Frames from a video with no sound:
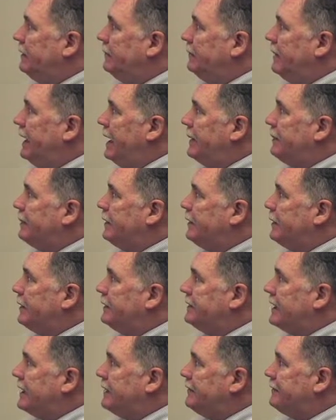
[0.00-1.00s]
Be able to
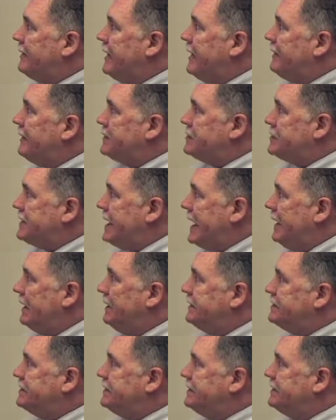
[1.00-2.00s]
identify the
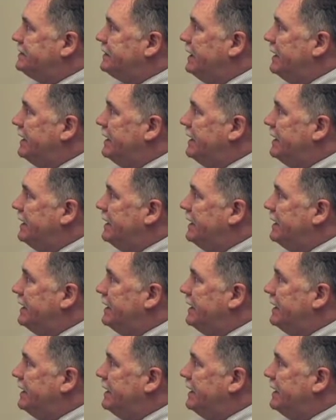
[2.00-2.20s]
challenges